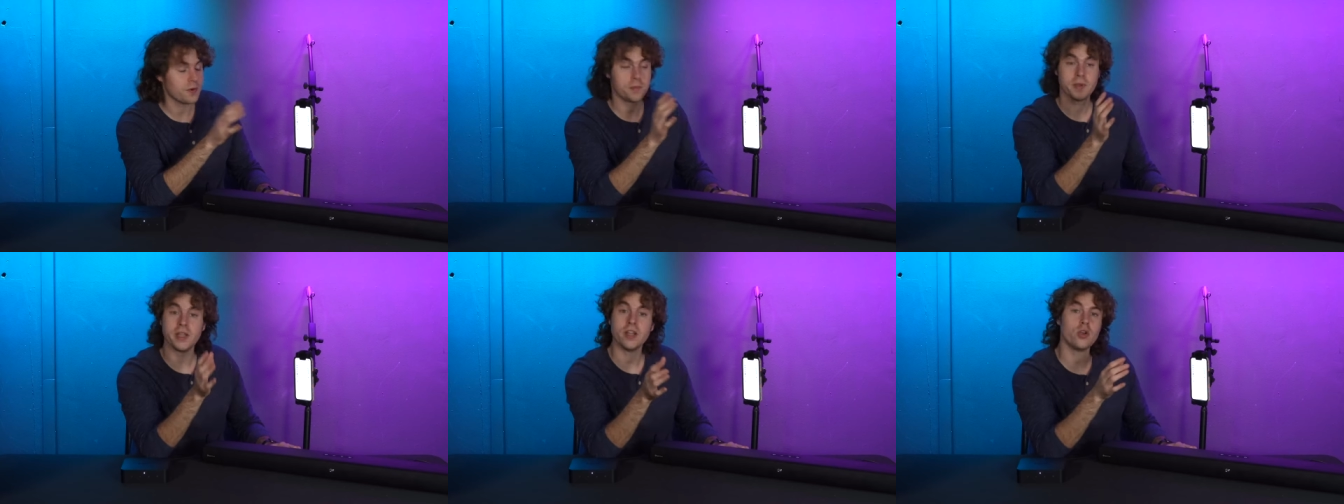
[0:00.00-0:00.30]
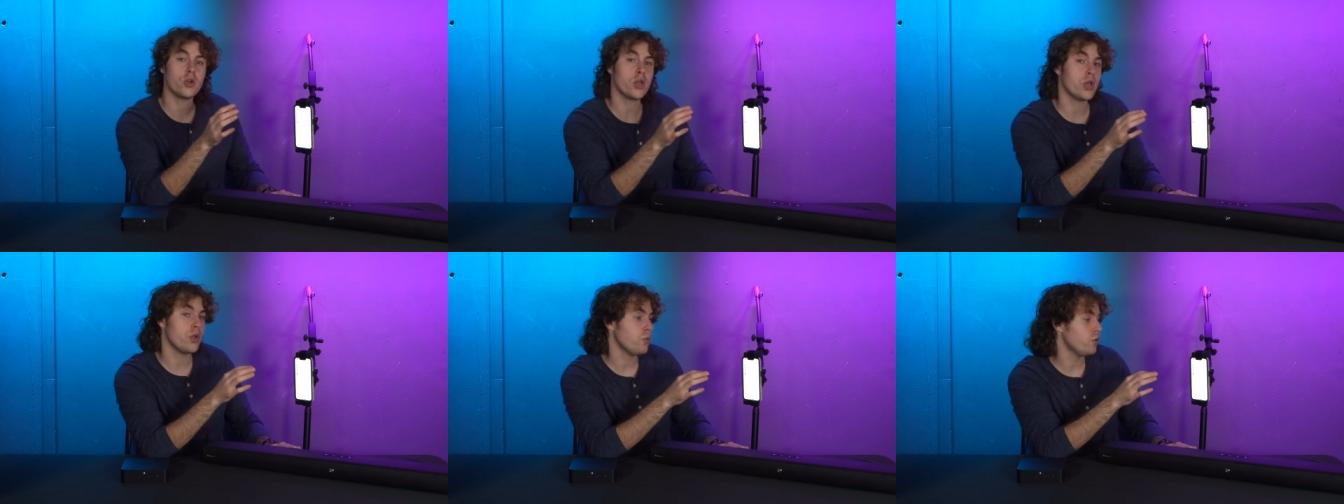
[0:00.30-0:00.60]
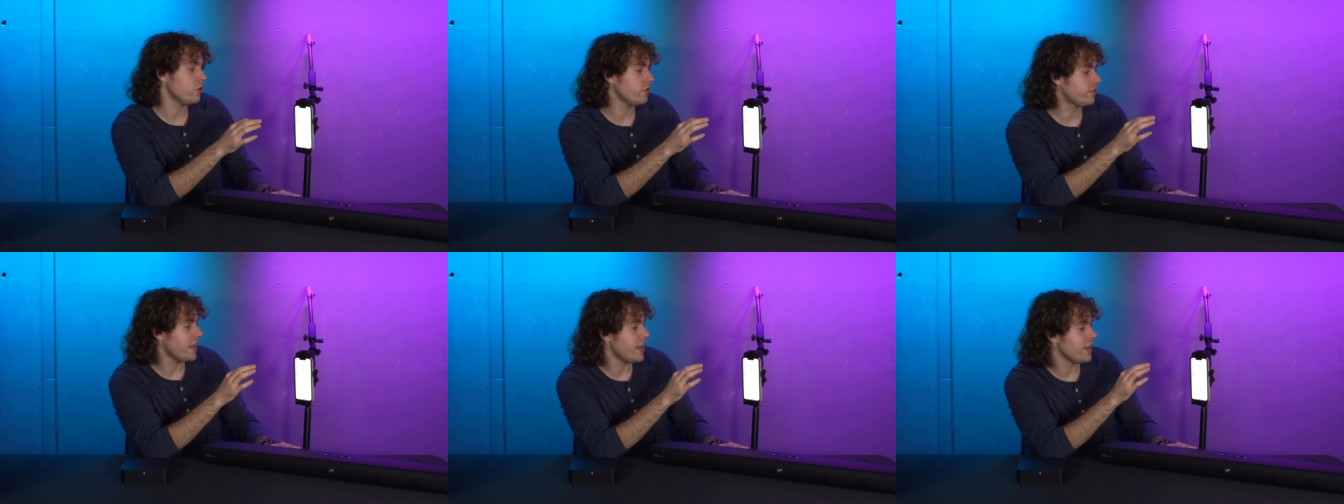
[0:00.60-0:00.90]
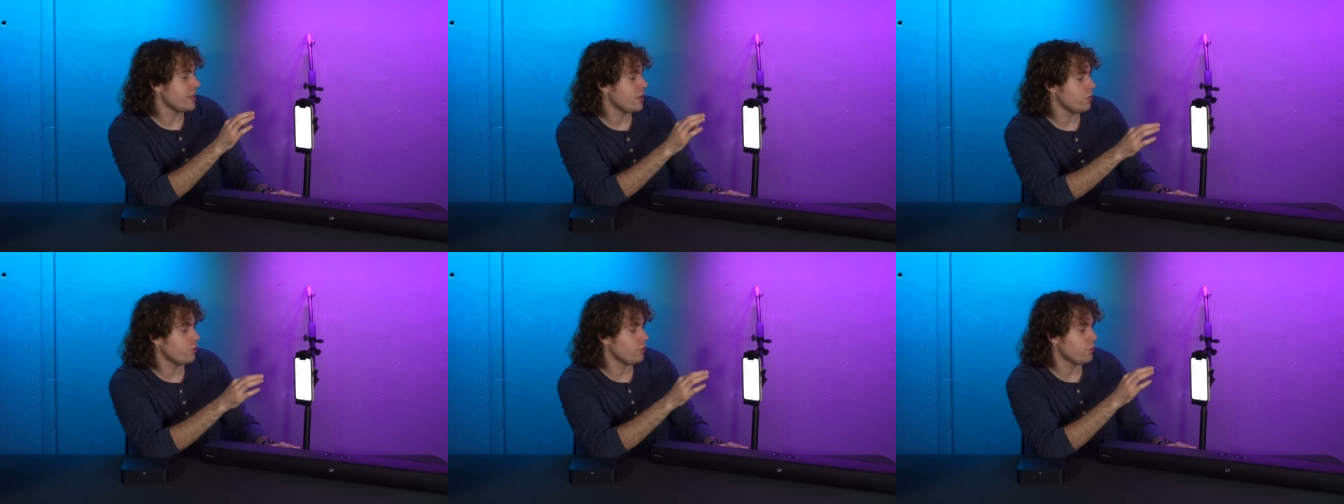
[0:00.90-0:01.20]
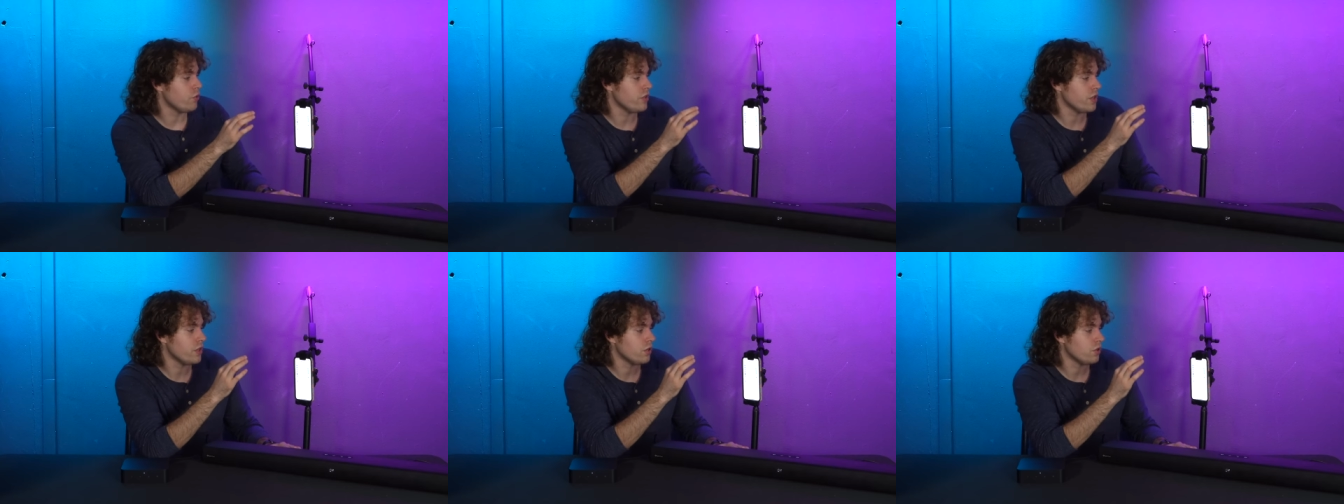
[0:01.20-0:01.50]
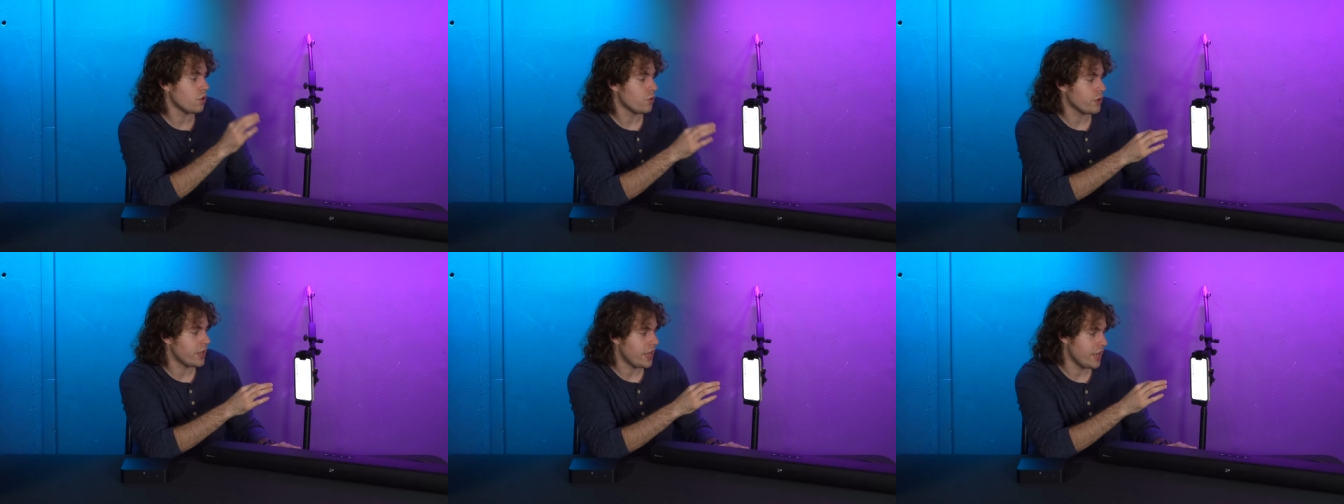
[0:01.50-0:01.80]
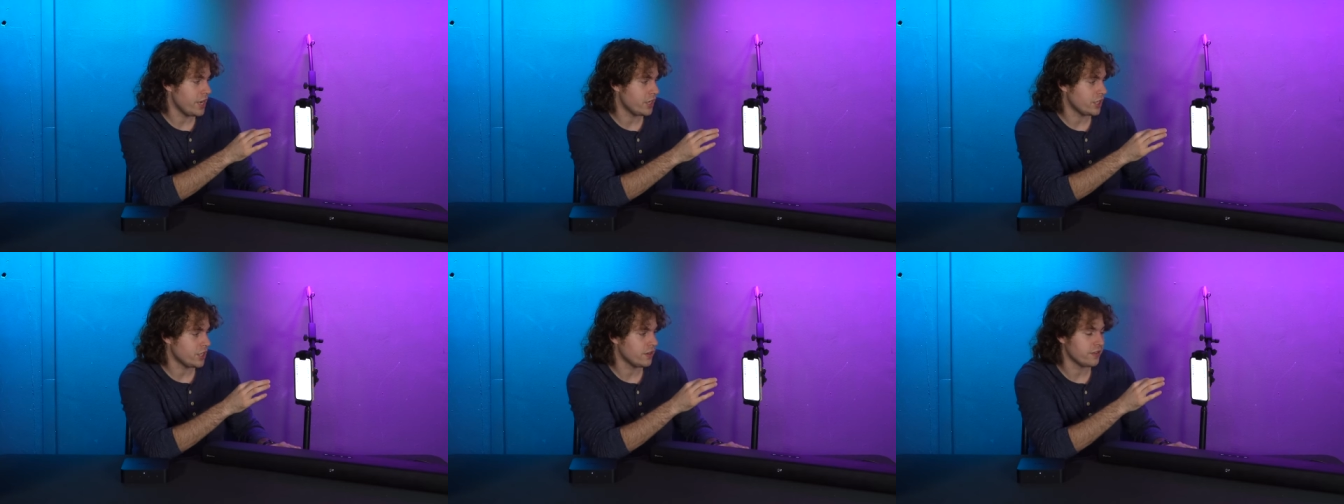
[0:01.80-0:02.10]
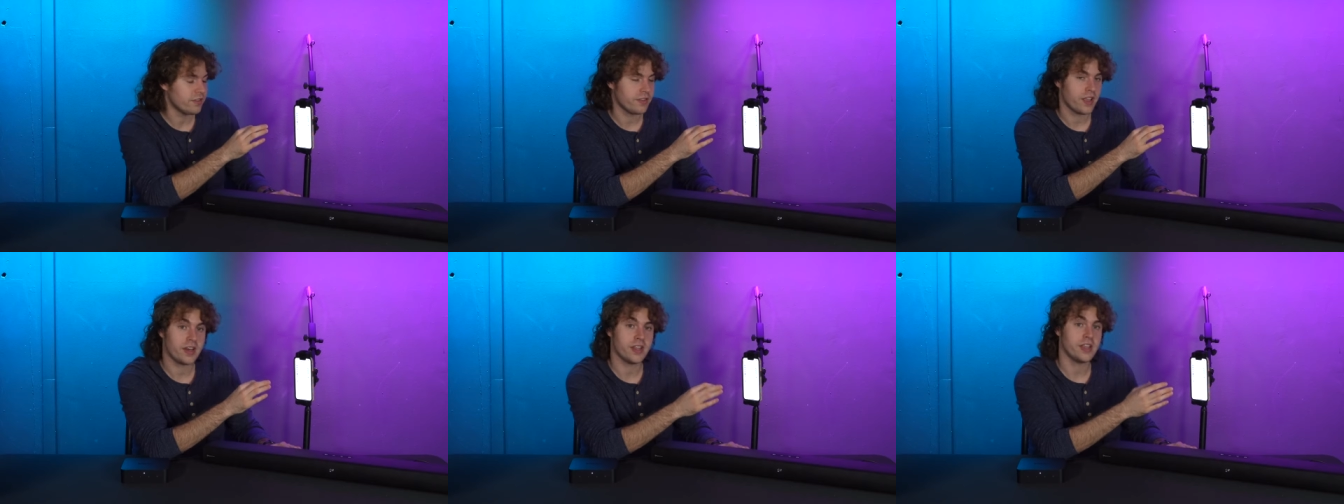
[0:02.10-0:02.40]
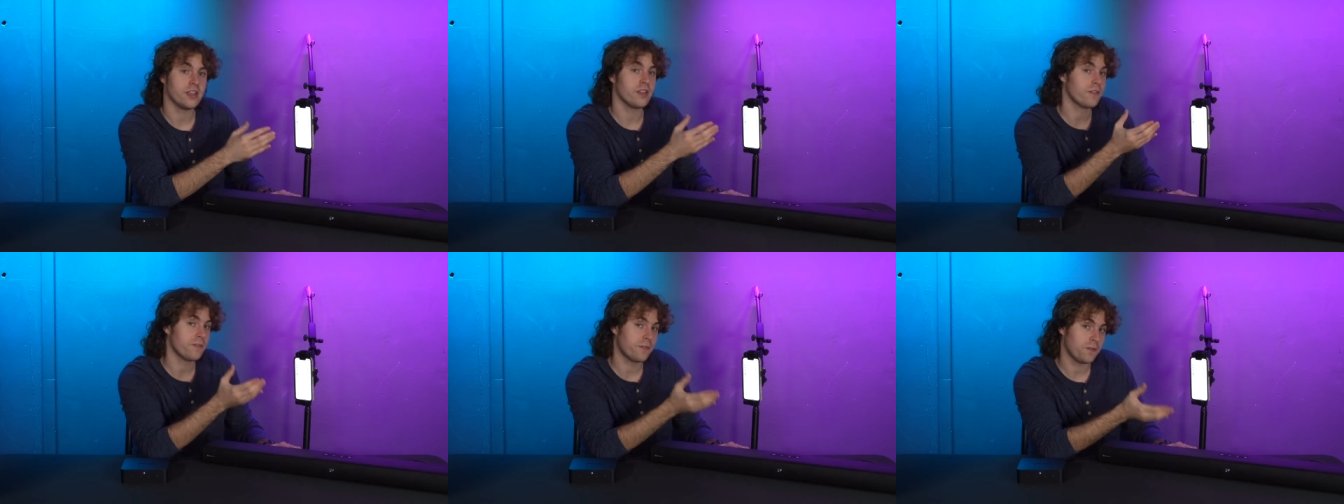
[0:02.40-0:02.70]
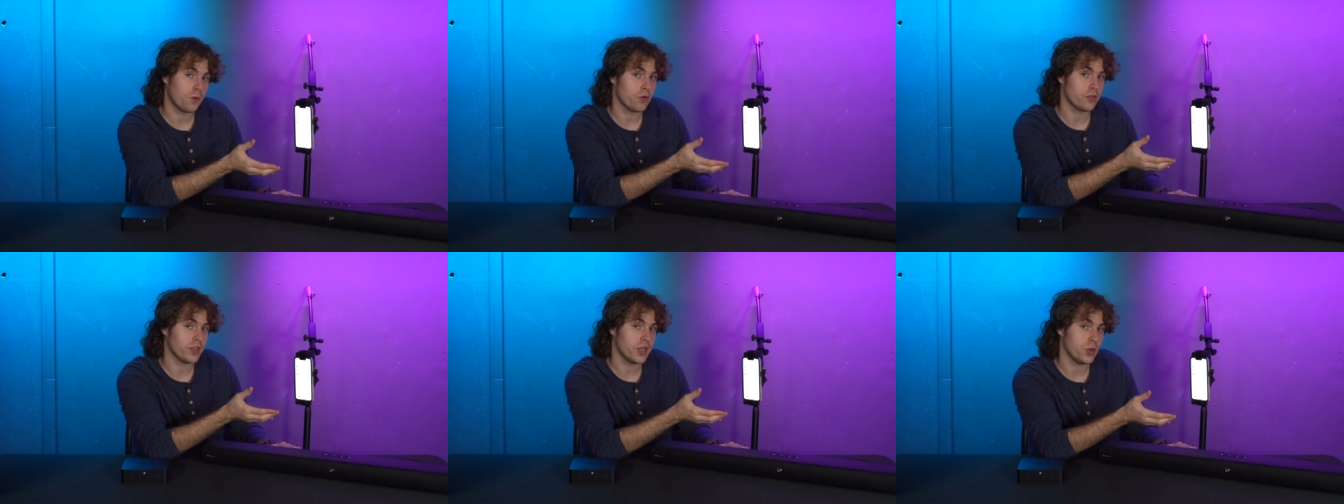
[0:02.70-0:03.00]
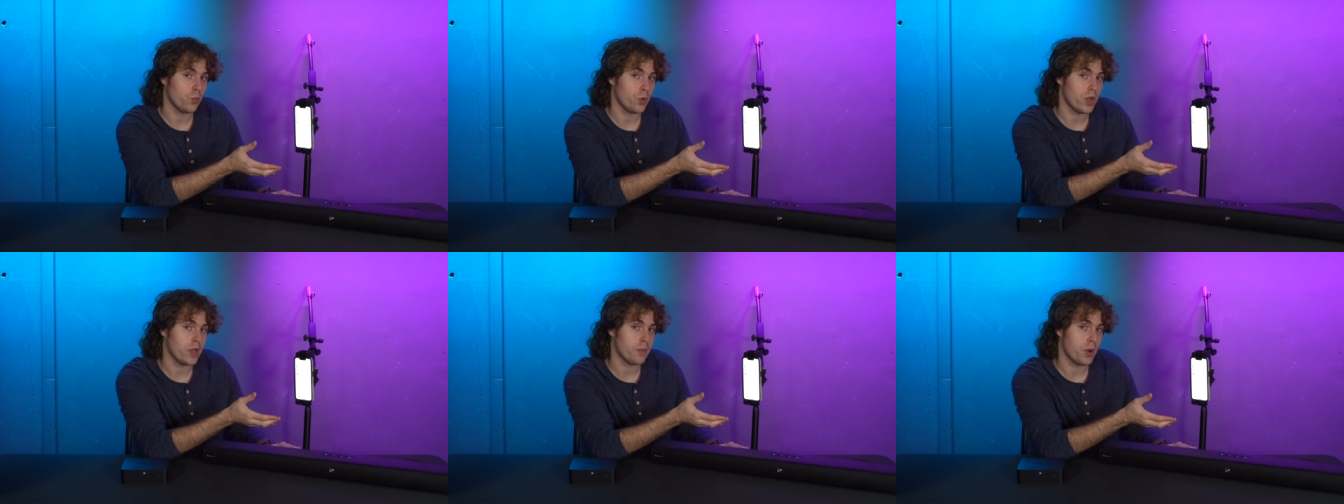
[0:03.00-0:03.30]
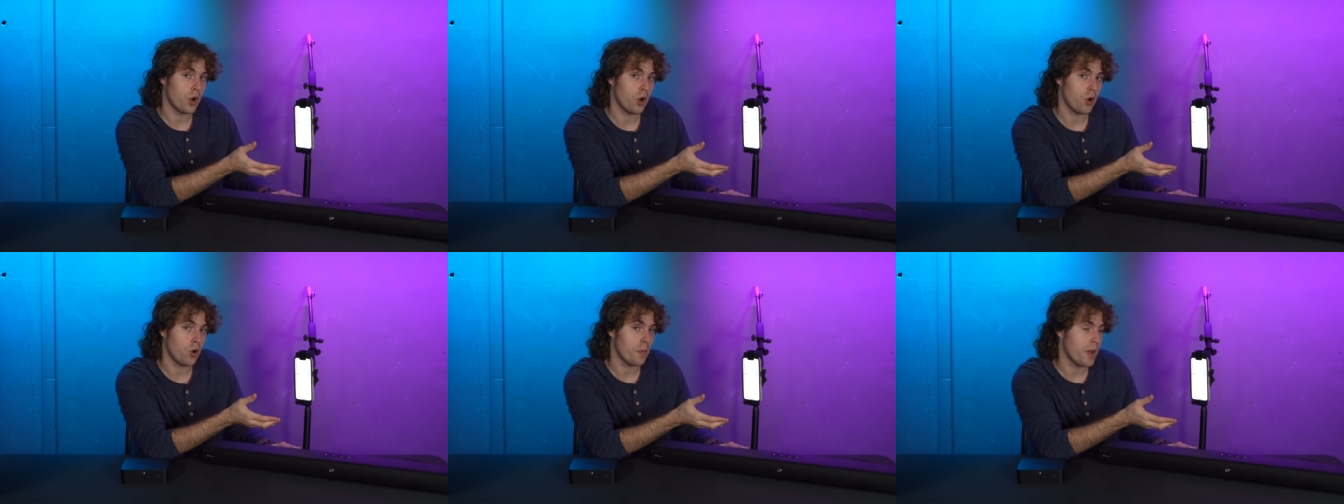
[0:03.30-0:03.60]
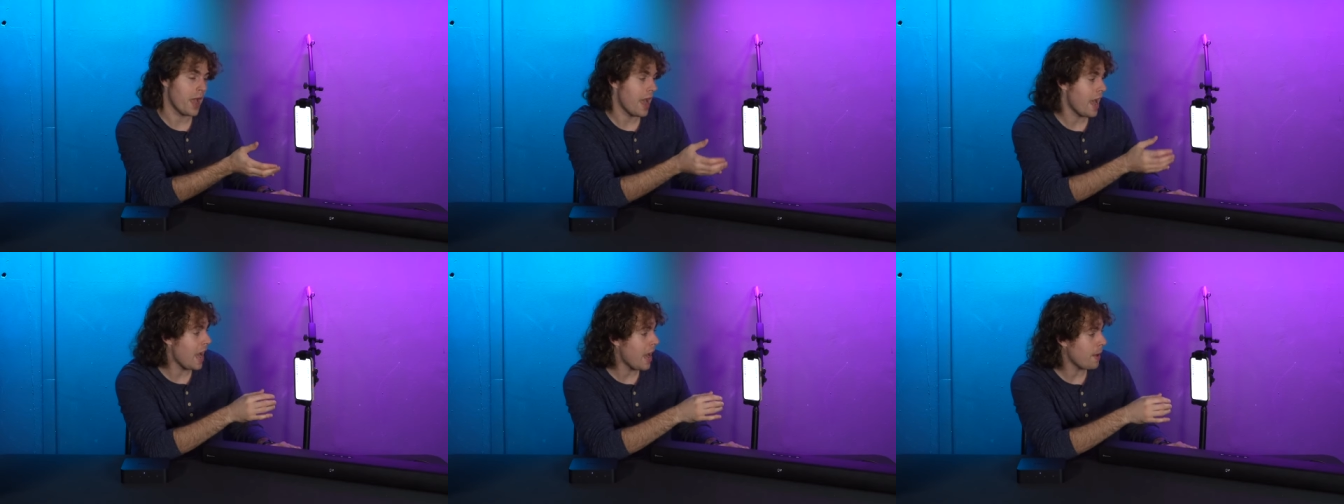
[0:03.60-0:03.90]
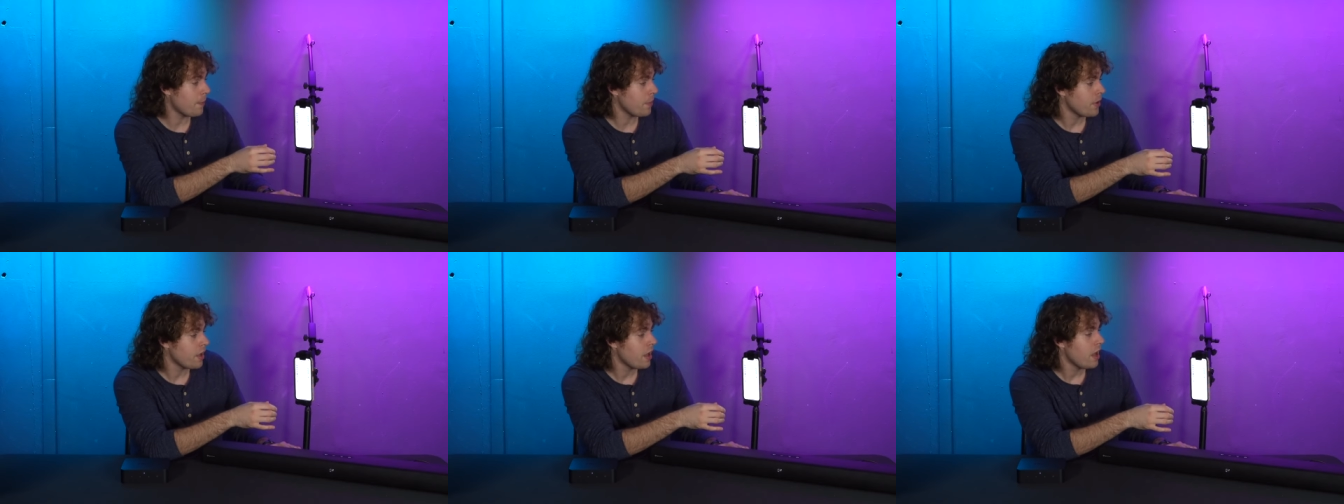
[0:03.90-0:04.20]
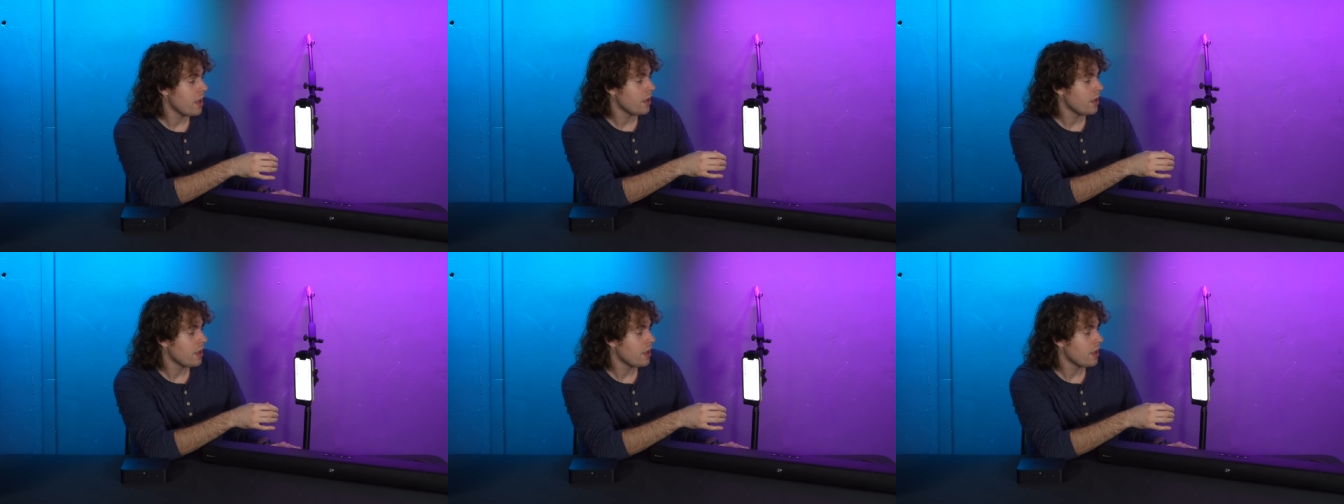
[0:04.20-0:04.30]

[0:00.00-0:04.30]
From here, it will take you to the location settings for the WiiM Home app.